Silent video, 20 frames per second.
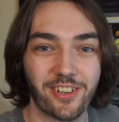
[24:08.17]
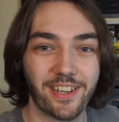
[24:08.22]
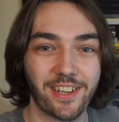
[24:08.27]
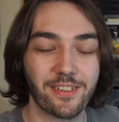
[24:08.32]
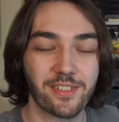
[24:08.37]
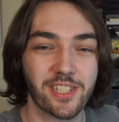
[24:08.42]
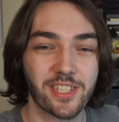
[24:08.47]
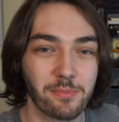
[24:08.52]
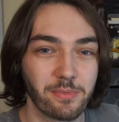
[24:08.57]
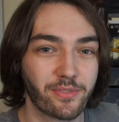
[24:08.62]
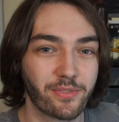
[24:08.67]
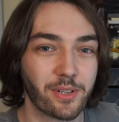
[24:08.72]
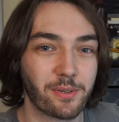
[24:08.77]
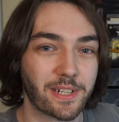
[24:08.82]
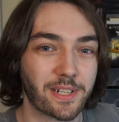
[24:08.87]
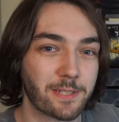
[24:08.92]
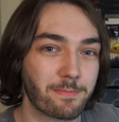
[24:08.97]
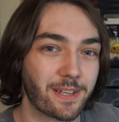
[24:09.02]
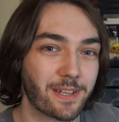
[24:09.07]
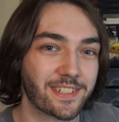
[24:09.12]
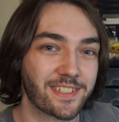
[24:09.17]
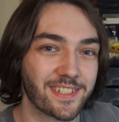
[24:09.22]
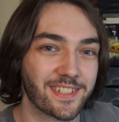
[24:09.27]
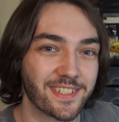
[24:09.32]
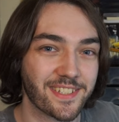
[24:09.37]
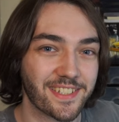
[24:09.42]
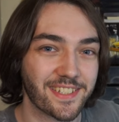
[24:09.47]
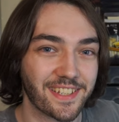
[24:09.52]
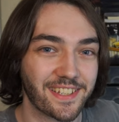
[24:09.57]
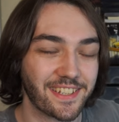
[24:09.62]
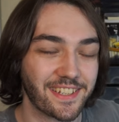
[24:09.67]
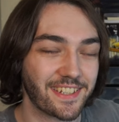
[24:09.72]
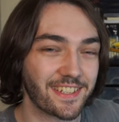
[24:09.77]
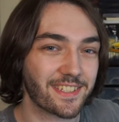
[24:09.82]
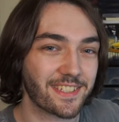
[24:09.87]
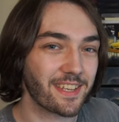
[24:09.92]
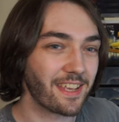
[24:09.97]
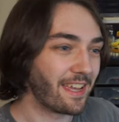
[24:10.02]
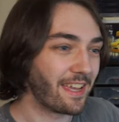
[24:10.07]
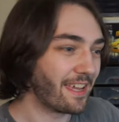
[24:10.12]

I know some of you are expecting to see these.